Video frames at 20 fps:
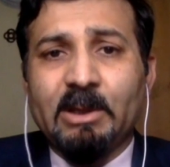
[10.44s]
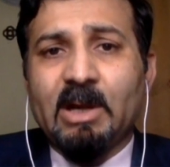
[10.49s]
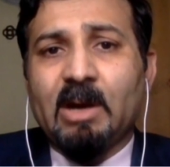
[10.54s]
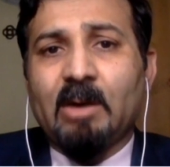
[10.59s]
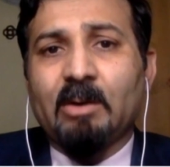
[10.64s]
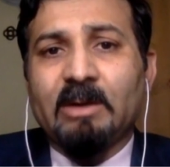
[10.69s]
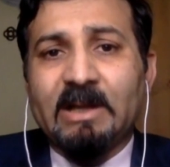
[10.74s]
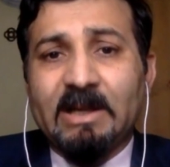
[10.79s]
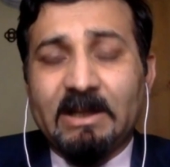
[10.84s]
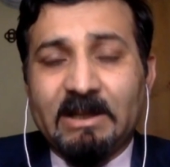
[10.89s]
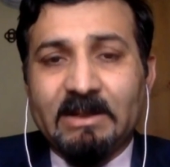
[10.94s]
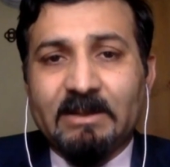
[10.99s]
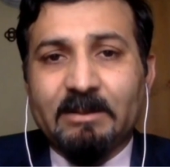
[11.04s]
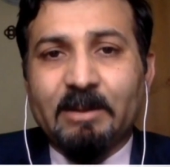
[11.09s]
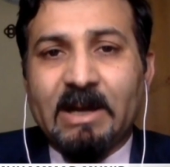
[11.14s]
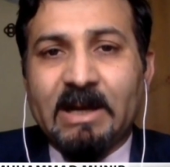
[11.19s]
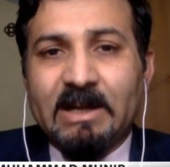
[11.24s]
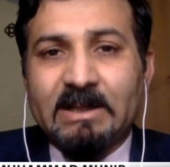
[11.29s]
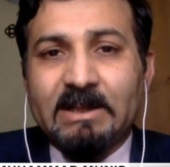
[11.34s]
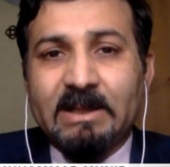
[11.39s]
we know that this
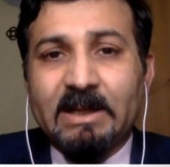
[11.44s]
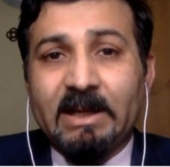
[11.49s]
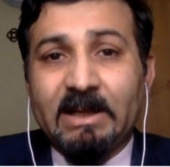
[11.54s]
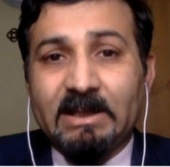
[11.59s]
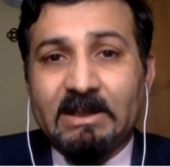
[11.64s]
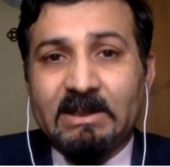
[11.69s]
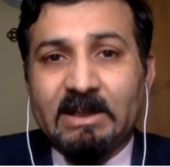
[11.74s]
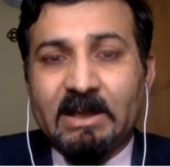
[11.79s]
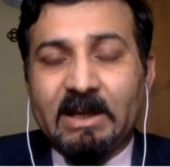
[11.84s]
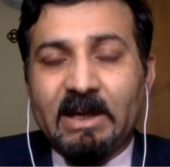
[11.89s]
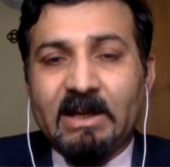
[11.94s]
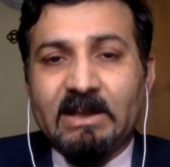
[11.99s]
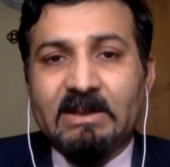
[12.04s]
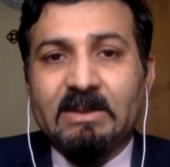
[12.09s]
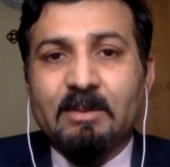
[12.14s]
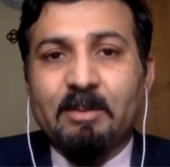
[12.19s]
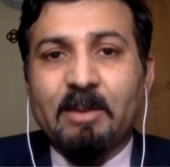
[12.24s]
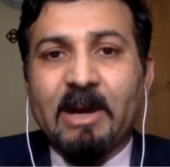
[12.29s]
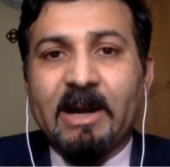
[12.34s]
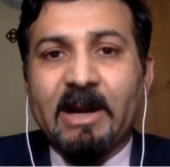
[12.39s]
virus is
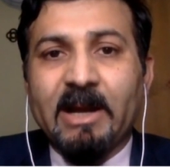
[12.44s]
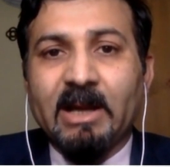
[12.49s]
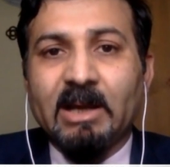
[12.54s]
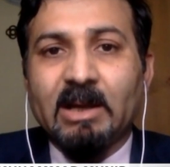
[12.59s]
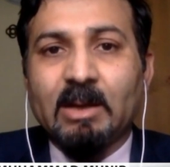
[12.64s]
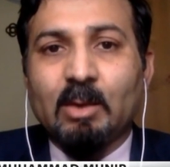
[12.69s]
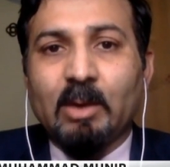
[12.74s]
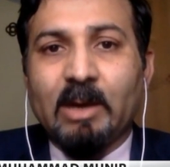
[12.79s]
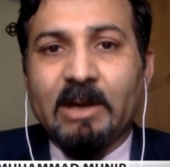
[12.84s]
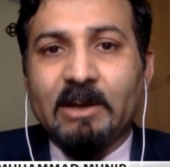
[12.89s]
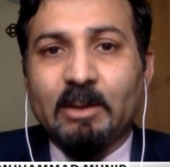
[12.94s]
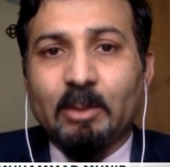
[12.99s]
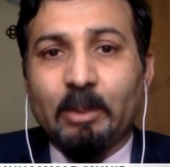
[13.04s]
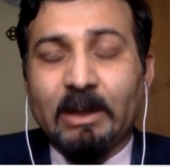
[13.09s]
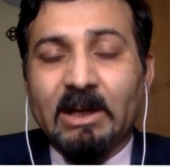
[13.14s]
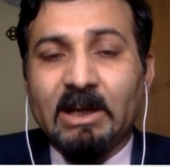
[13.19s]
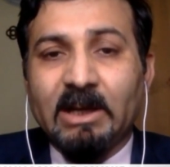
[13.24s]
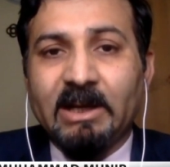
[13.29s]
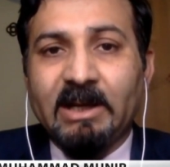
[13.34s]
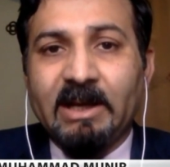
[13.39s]
spreading quite
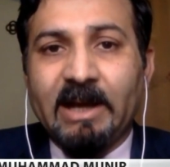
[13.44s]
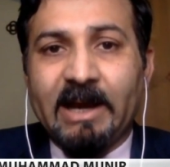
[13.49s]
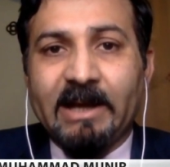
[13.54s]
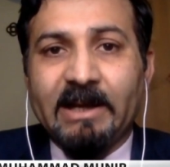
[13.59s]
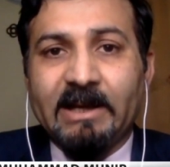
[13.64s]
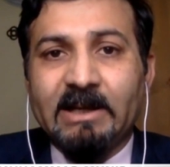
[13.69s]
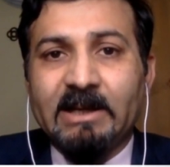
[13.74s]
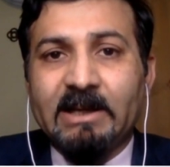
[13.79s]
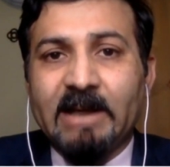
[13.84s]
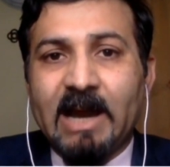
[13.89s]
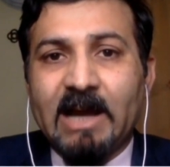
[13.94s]
quickly and it